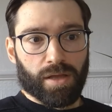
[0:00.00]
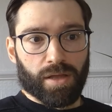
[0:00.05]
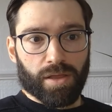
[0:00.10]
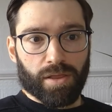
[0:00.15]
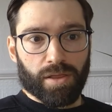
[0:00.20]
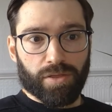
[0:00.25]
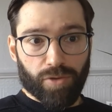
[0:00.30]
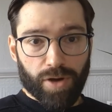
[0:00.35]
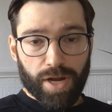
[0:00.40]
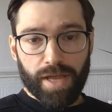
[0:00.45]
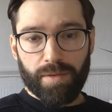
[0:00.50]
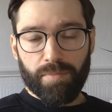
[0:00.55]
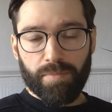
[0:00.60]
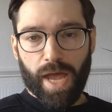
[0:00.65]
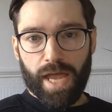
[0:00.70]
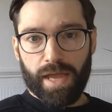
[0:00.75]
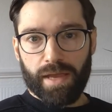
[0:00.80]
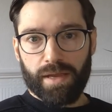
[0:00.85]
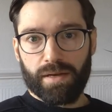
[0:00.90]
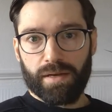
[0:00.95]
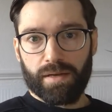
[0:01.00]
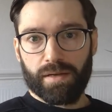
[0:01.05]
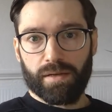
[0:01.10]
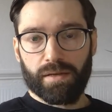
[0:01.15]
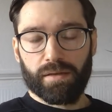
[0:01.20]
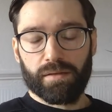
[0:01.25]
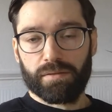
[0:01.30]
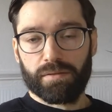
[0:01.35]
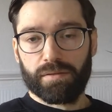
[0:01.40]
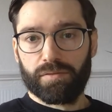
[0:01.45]
three
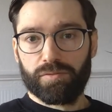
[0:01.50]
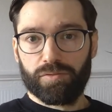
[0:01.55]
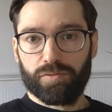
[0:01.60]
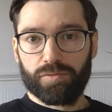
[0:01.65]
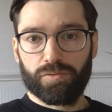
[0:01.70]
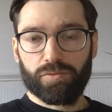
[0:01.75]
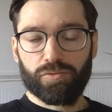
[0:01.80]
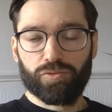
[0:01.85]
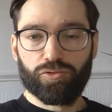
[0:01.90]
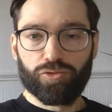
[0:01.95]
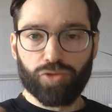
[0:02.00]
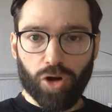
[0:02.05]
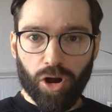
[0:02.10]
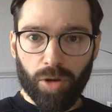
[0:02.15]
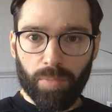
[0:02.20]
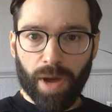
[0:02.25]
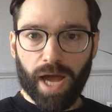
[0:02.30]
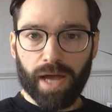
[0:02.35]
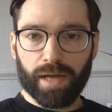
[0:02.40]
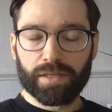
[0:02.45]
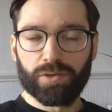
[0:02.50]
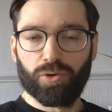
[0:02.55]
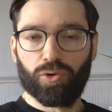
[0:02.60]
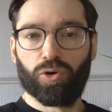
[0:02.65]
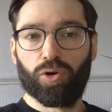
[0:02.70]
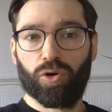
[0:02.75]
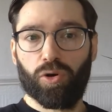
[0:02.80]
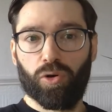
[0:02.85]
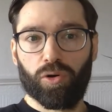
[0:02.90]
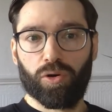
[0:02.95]
main drawbacks
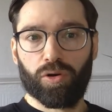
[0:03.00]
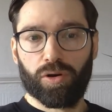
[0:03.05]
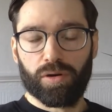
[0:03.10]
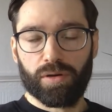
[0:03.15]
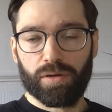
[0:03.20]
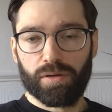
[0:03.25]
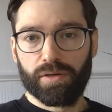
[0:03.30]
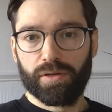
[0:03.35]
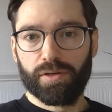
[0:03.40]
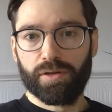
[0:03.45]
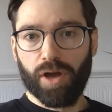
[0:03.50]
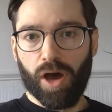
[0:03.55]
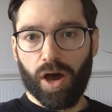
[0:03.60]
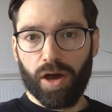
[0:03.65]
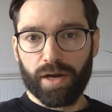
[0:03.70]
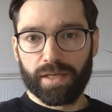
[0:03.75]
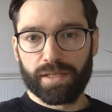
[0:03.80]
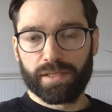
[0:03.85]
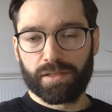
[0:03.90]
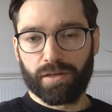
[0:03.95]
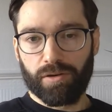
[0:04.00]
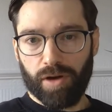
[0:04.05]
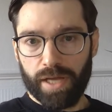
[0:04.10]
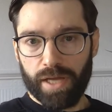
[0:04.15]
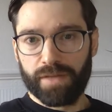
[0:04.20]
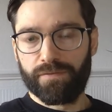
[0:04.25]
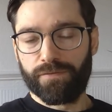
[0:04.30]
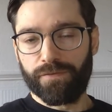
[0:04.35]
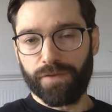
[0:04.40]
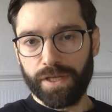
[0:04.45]
or, or not as
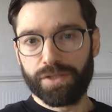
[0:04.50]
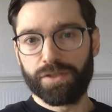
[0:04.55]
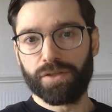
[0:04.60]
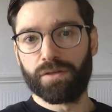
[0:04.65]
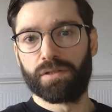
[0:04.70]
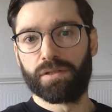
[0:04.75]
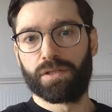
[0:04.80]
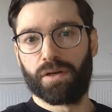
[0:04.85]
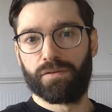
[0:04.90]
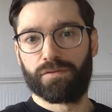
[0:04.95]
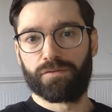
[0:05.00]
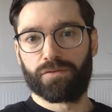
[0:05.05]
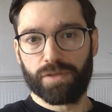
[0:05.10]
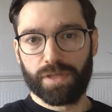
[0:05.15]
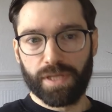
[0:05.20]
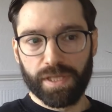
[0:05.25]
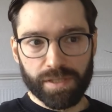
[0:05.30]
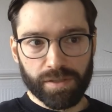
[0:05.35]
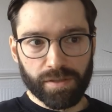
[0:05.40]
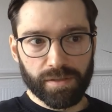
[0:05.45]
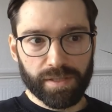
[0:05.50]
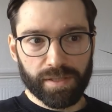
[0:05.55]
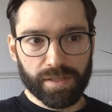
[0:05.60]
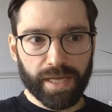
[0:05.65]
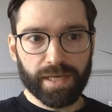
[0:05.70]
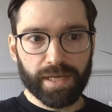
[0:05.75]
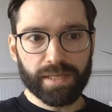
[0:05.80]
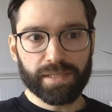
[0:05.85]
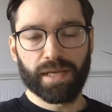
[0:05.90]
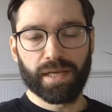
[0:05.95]
great features of traditional
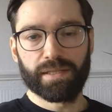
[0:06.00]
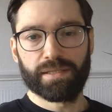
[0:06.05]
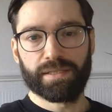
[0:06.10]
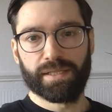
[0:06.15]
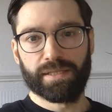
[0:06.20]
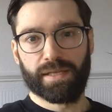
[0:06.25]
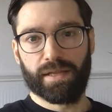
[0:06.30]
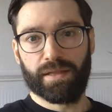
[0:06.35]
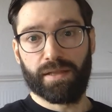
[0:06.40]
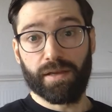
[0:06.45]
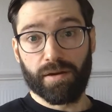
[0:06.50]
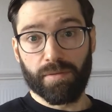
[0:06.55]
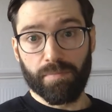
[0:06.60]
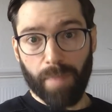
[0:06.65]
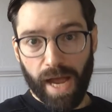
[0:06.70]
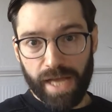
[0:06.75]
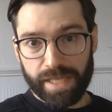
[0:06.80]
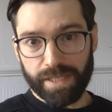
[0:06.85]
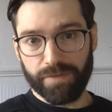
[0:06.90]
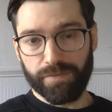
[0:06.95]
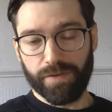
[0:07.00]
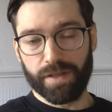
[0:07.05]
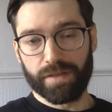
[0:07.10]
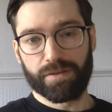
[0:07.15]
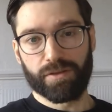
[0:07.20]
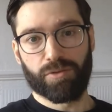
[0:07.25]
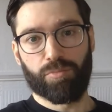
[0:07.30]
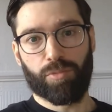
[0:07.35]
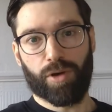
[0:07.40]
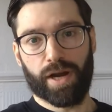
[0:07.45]
data sets is that they are massive
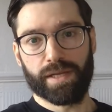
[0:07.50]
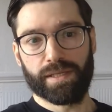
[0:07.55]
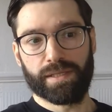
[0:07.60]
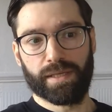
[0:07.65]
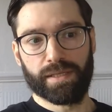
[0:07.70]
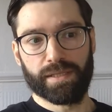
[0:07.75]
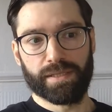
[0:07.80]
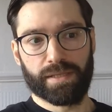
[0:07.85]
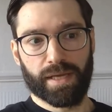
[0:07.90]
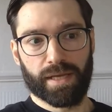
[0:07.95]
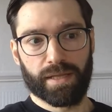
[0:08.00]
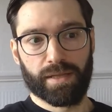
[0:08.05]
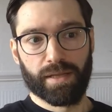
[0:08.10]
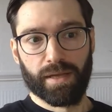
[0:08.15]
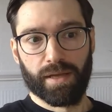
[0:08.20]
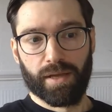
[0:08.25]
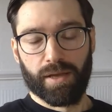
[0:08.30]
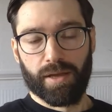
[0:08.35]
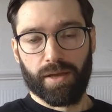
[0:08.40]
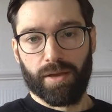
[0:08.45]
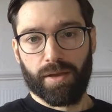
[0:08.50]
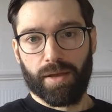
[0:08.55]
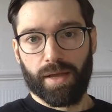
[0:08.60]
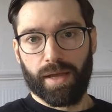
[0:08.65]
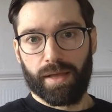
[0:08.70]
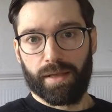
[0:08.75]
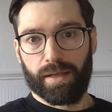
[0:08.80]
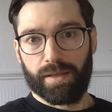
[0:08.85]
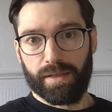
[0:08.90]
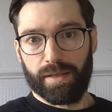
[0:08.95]
enterprises that
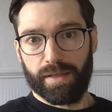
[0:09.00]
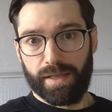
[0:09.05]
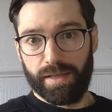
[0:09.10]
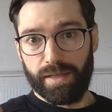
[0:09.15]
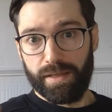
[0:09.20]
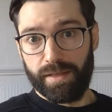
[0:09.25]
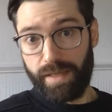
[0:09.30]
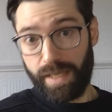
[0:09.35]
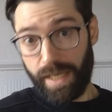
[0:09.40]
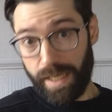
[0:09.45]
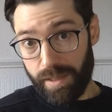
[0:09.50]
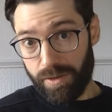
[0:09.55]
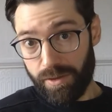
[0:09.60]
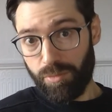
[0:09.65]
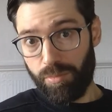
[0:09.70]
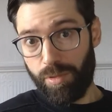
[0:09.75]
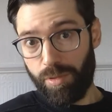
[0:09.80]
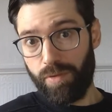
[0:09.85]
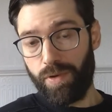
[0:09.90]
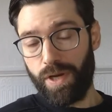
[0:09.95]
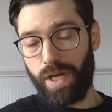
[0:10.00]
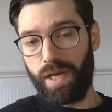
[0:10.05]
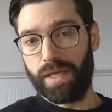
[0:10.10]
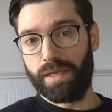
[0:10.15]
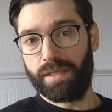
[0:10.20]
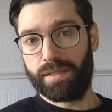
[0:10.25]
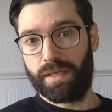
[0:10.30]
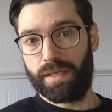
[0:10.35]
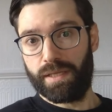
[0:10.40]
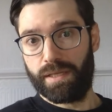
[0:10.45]
need to be
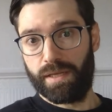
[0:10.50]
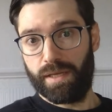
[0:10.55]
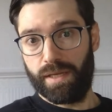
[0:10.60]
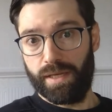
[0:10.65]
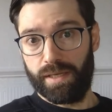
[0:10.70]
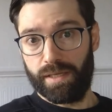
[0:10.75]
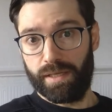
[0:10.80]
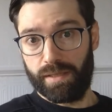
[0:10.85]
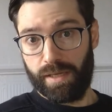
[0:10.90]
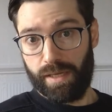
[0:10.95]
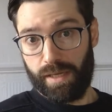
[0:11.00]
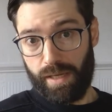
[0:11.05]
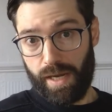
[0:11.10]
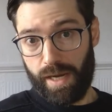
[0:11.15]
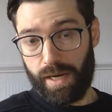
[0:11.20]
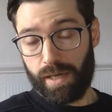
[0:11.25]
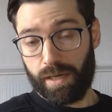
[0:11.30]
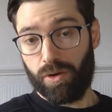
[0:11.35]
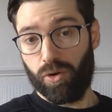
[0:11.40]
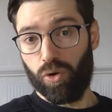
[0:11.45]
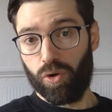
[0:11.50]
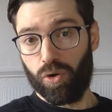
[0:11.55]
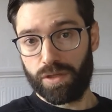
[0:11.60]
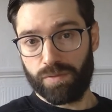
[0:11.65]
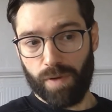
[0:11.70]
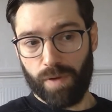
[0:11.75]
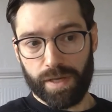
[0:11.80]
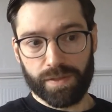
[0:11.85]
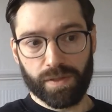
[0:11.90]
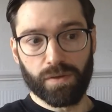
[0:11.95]
released in, in at a
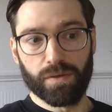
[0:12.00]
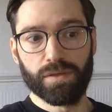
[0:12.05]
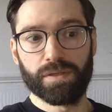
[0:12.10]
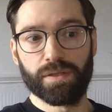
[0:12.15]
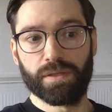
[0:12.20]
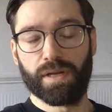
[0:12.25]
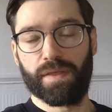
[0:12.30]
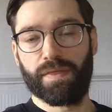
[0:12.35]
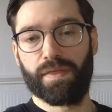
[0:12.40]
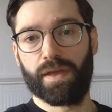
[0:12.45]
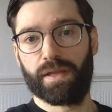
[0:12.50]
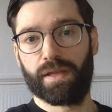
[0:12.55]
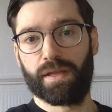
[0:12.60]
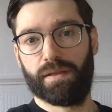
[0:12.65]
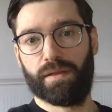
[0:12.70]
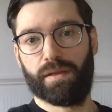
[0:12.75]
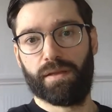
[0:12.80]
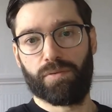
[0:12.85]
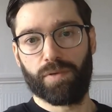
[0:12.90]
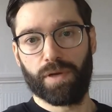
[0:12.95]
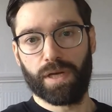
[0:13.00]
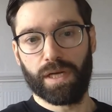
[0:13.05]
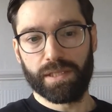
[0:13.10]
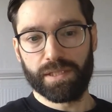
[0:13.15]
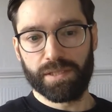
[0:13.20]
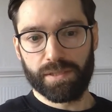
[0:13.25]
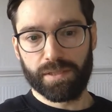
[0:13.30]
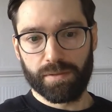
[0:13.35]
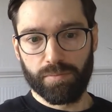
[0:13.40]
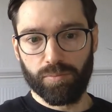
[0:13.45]
coarse resolution and that they're
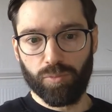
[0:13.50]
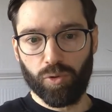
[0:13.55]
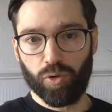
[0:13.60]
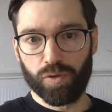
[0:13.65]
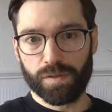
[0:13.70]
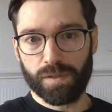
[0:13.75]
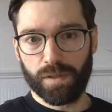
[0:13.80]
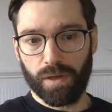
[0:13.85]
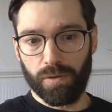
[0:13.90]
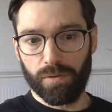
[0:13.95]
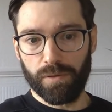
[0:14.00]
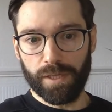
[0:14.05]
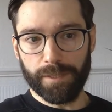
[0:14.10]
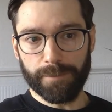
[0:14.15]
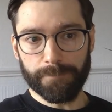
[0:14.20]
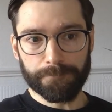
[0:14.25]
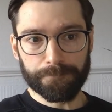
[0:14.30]
released more slowly.